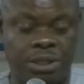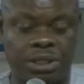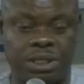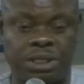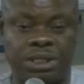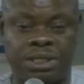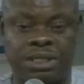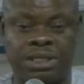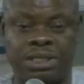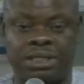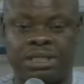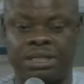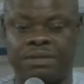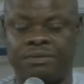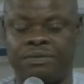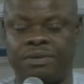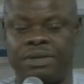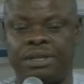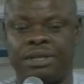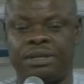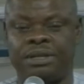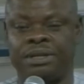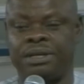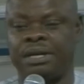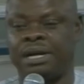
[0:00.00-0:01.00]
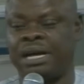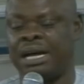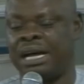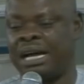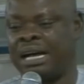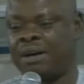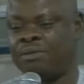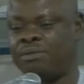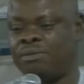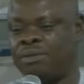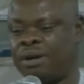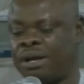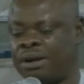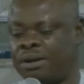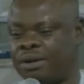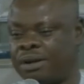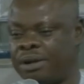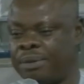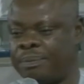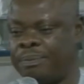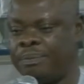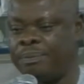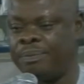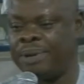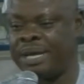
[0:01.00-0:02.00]
this evening I have one of the
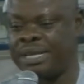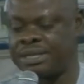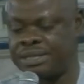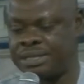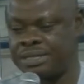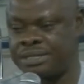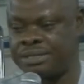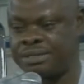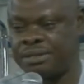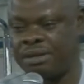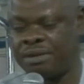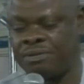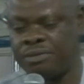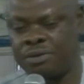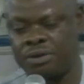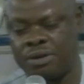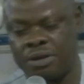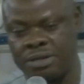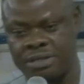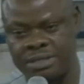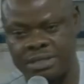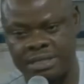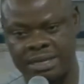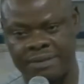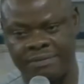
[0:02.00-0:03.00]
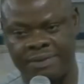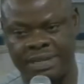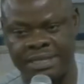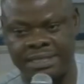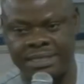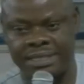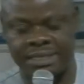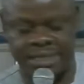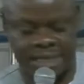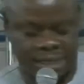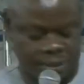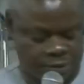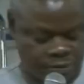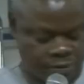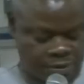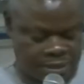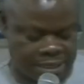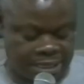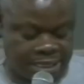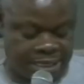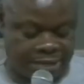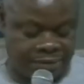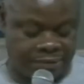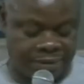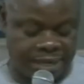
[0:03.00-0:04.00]
best of God's servants here to
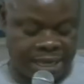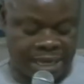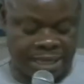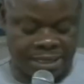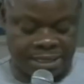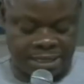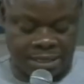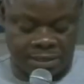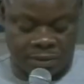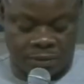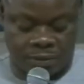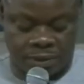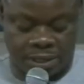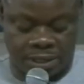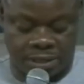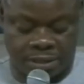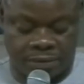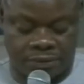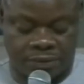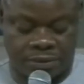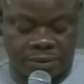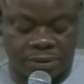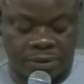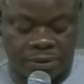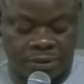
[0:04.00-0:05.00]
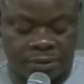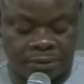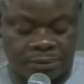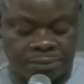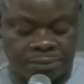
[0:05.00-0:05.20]
give us the word of God.